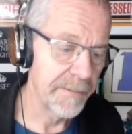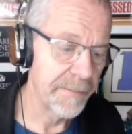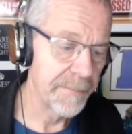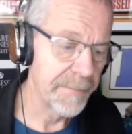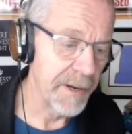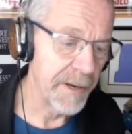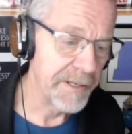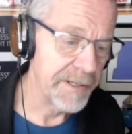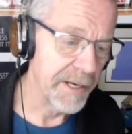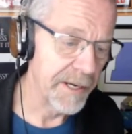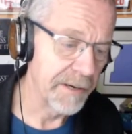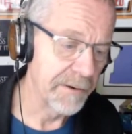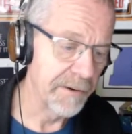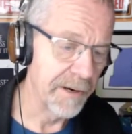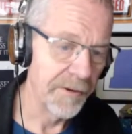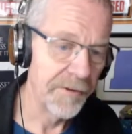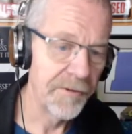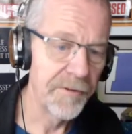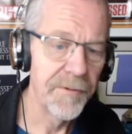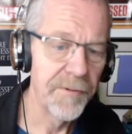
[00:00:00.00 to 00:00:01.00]
I
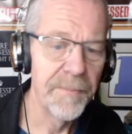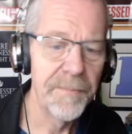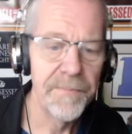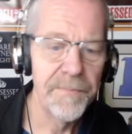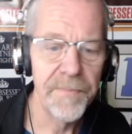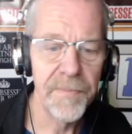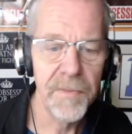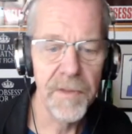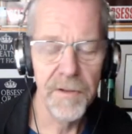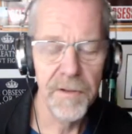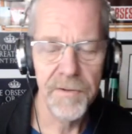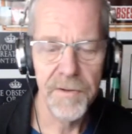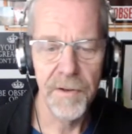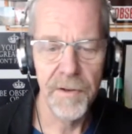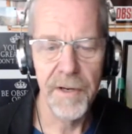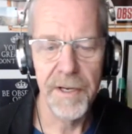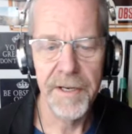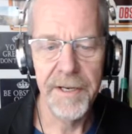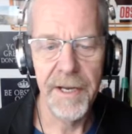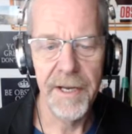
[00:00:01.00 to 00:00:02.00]
digress.
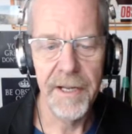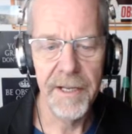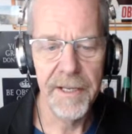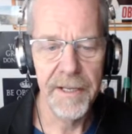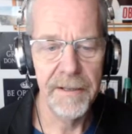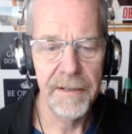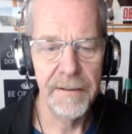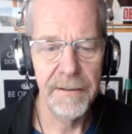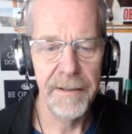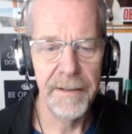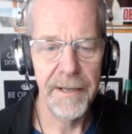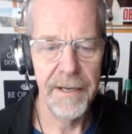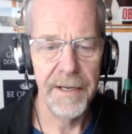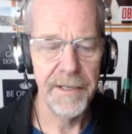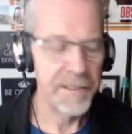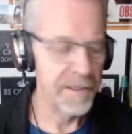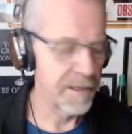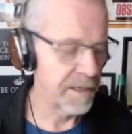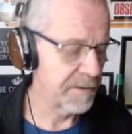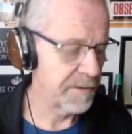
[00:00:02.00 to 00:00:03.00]
So Adele,
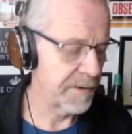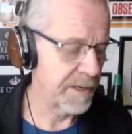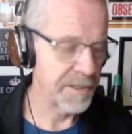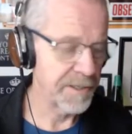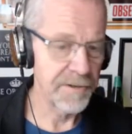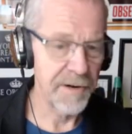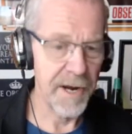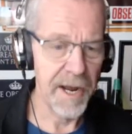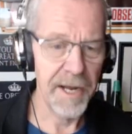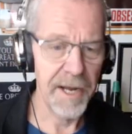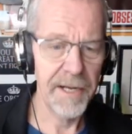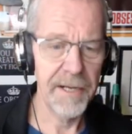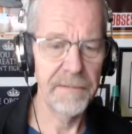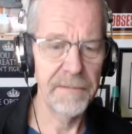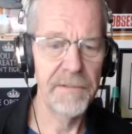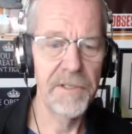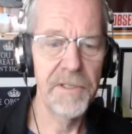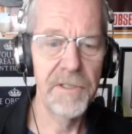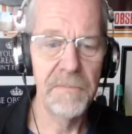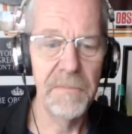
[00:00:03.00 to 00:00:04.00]
you're on the right track.
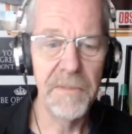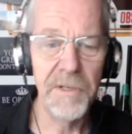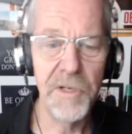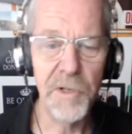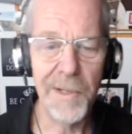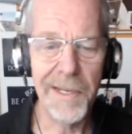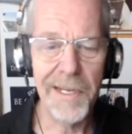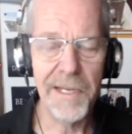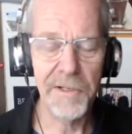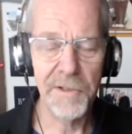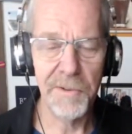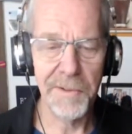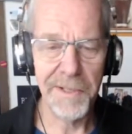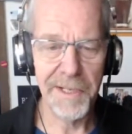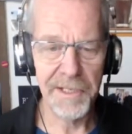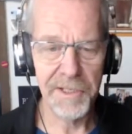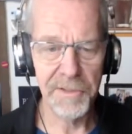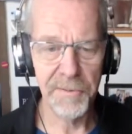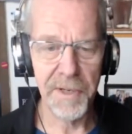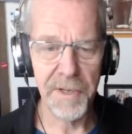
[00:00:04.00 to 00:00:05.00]
Tweak,
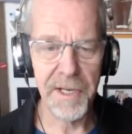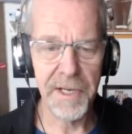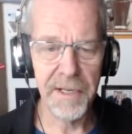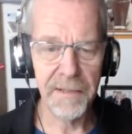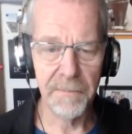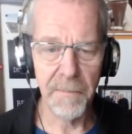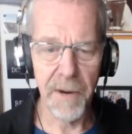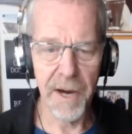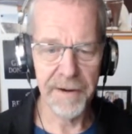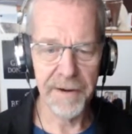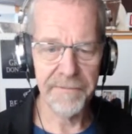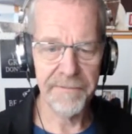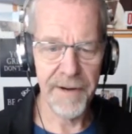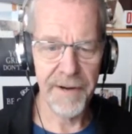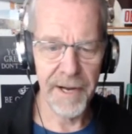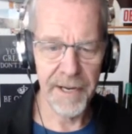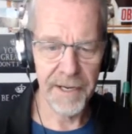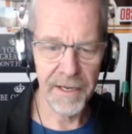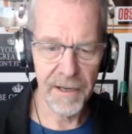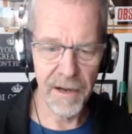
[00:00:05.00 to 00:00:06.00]
tweak, tweak,
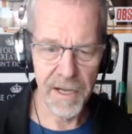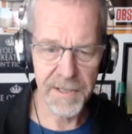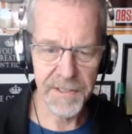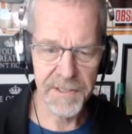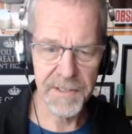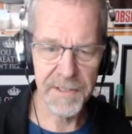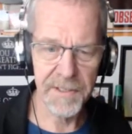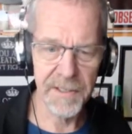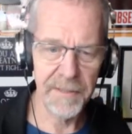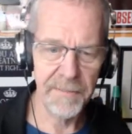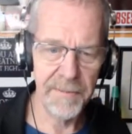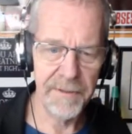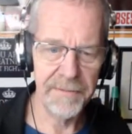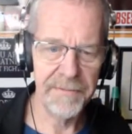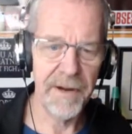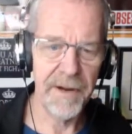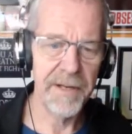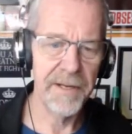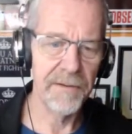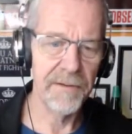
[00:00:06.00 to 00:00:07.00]
modify, constantly be
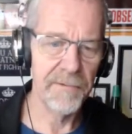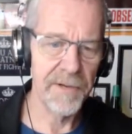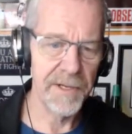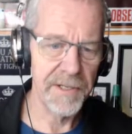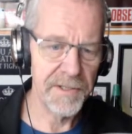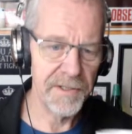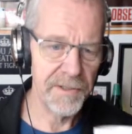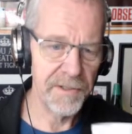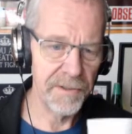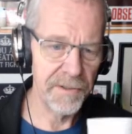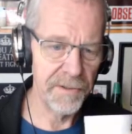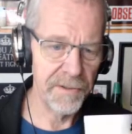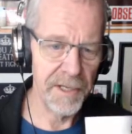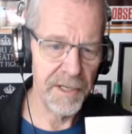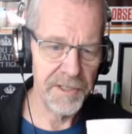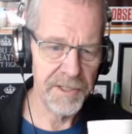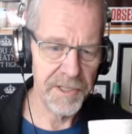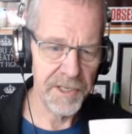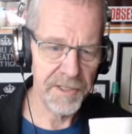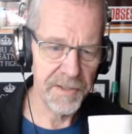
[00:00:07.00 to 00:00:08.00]
finding ways to
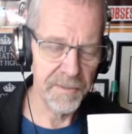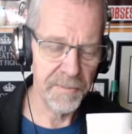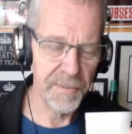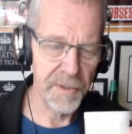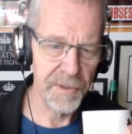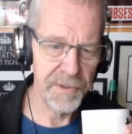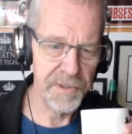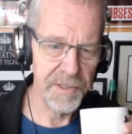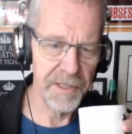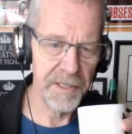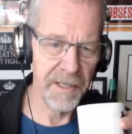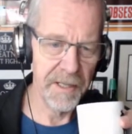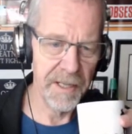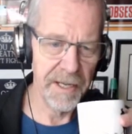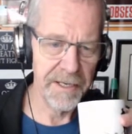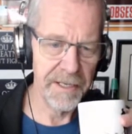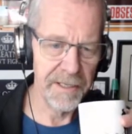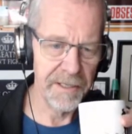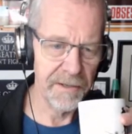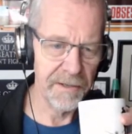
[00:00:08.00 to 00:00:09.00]
adjust the posing, the
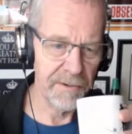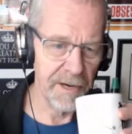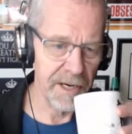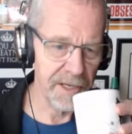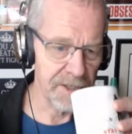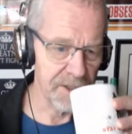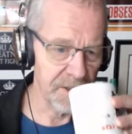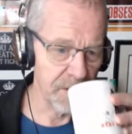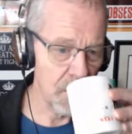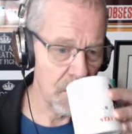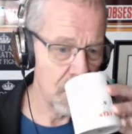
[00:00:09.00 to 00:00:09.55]
lighting direction.